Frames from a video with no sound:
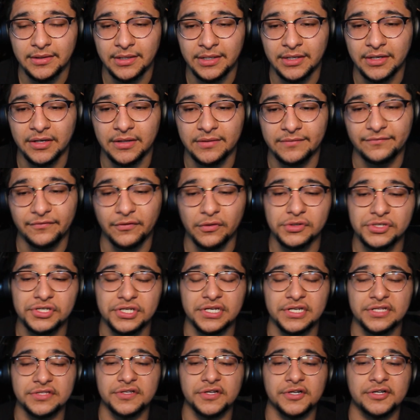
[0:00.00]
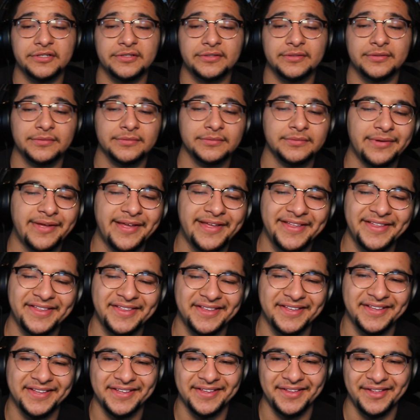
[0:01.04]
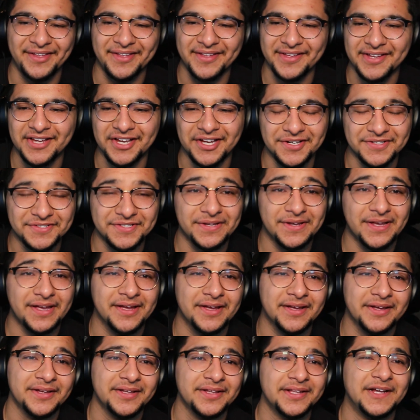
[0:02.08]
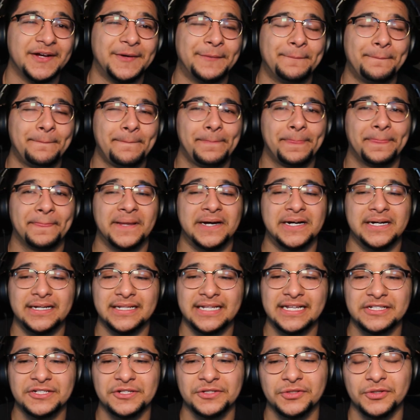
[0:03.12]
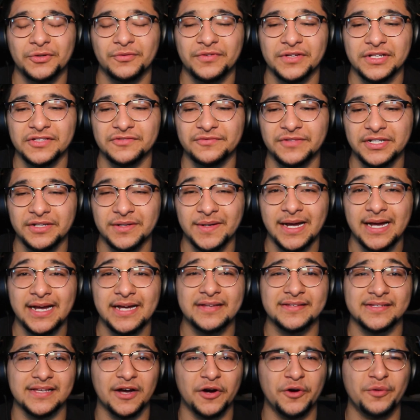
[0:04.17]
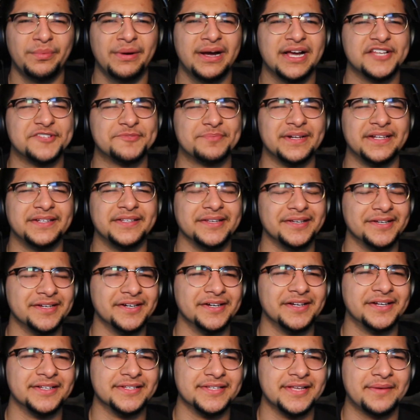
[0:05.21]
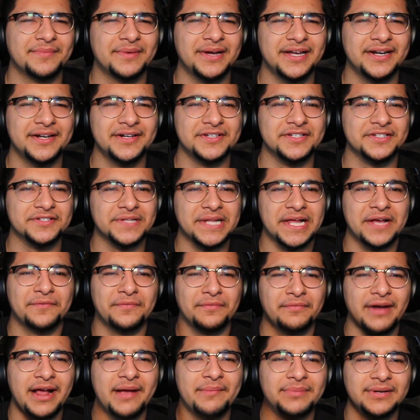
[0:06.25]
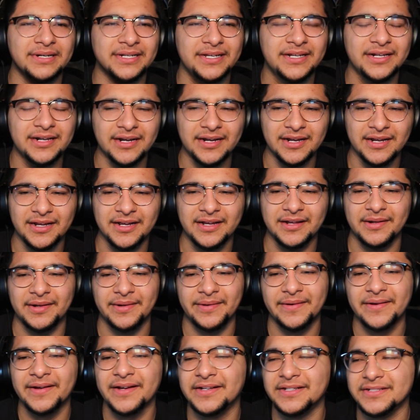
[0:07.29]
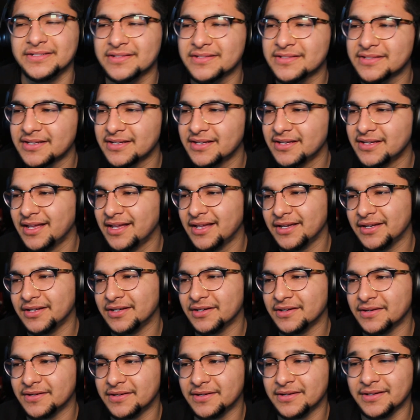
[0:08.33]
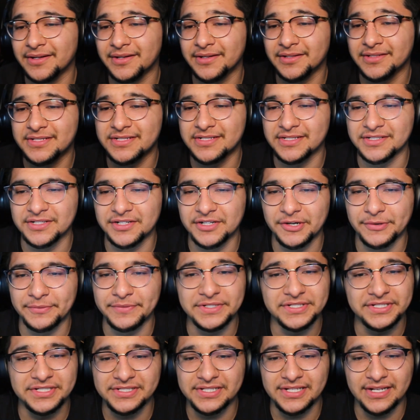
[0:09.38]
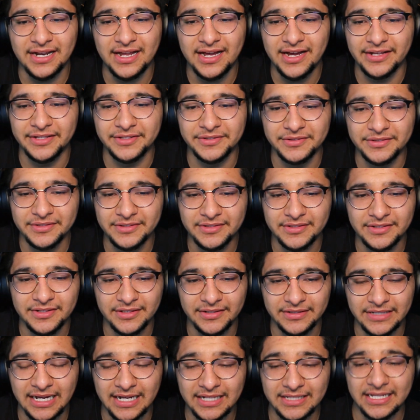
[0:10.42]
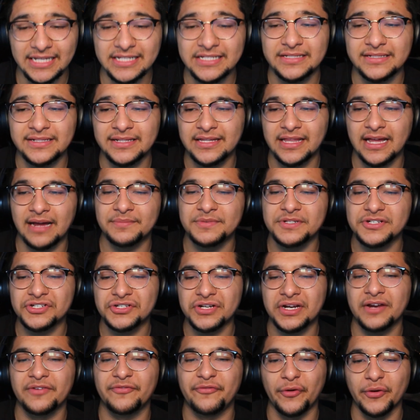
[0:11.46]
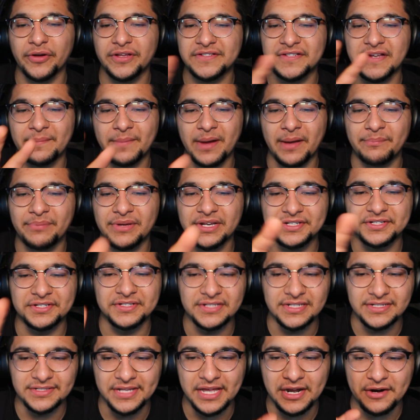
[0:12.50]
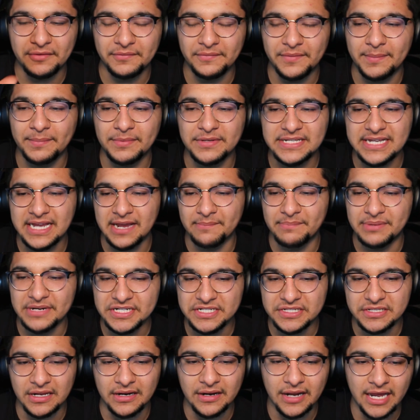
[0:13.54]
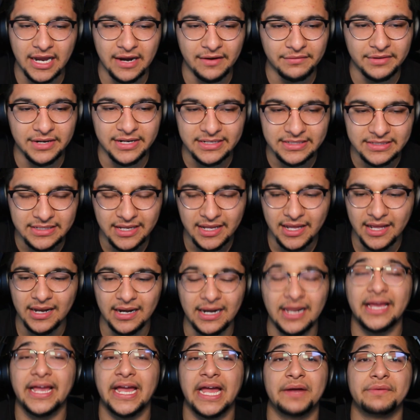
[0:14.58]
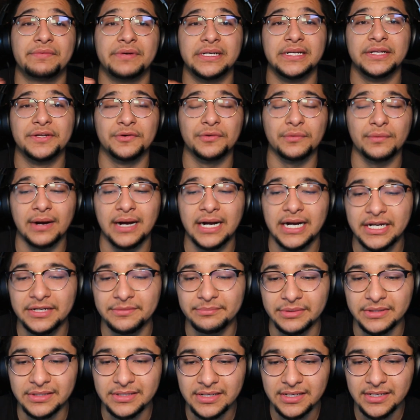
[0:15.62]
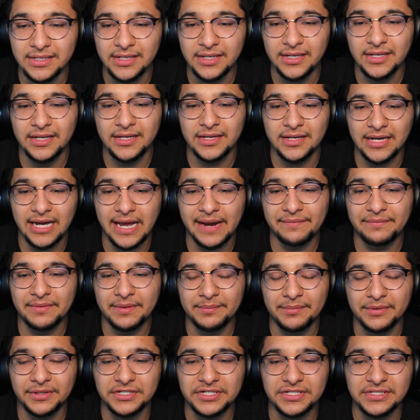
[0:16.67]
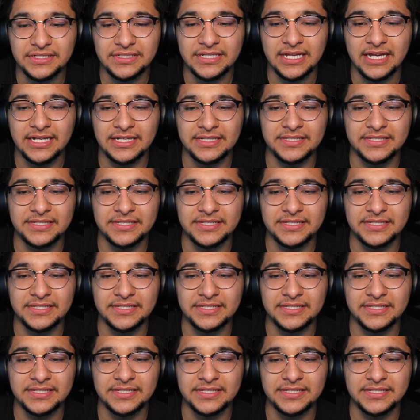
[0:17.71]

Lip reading: unfortunate turn. So yeah, that's gonna do it for this video, guys. I hope I explained it good, because I'm kind of just like rambling, because you know, senior year was just a lot, dude. I'm just trying to focus on my pictures, because I don't remember taking pictures on every little ride, but I remember just taking